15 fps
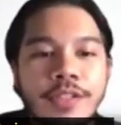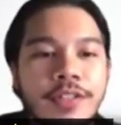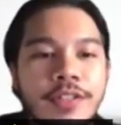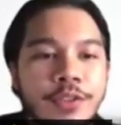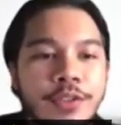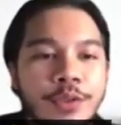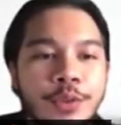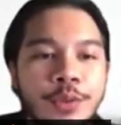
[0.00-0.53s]
in our
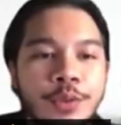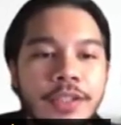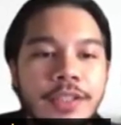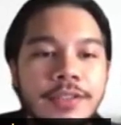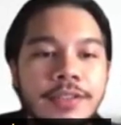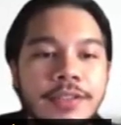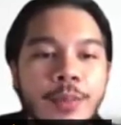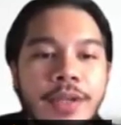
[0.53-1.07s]
to-do
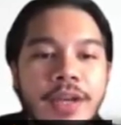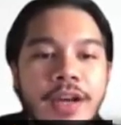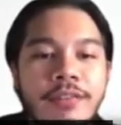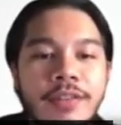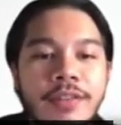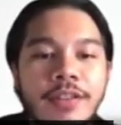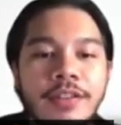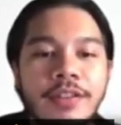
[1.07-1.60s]
list. We have
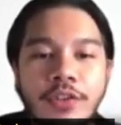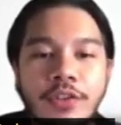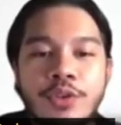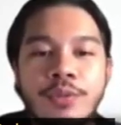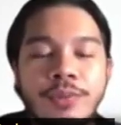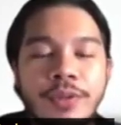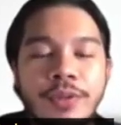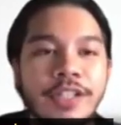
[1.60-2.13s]
like
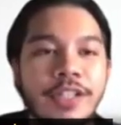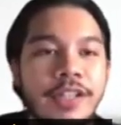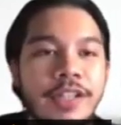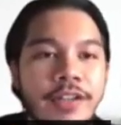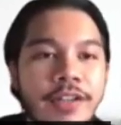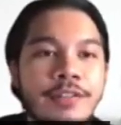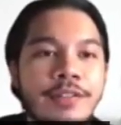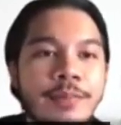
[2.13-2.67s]
new project
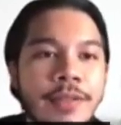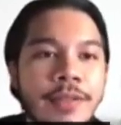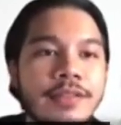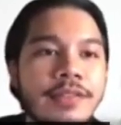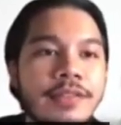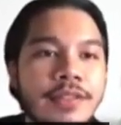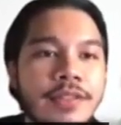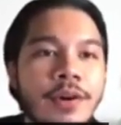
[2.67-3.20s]

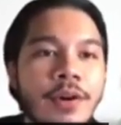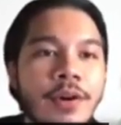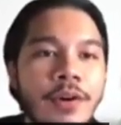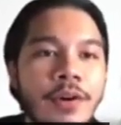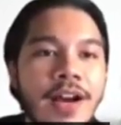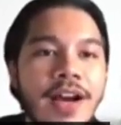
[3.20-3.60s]
announcements. So